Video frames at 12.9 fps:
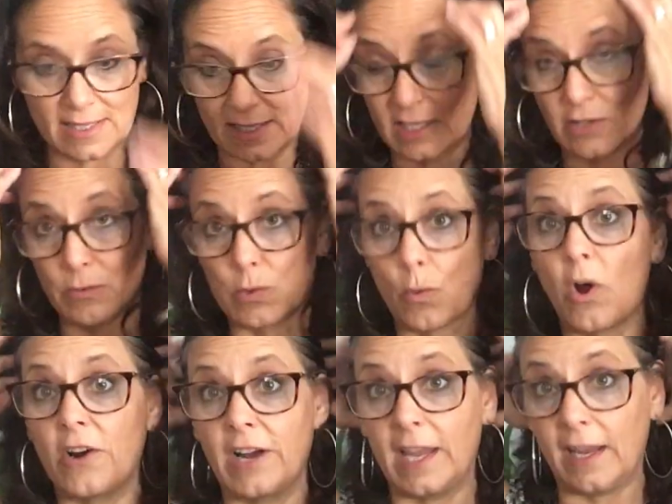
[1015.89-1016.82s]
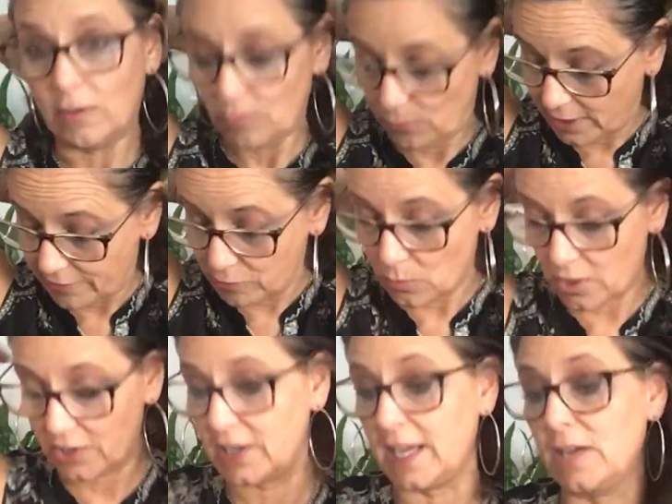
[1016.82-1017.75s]
And then there was Watergate, whatever
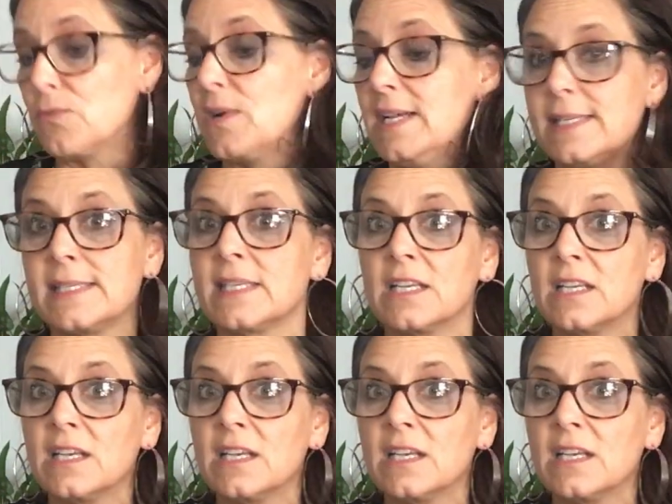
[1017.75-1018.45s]
Watergate was.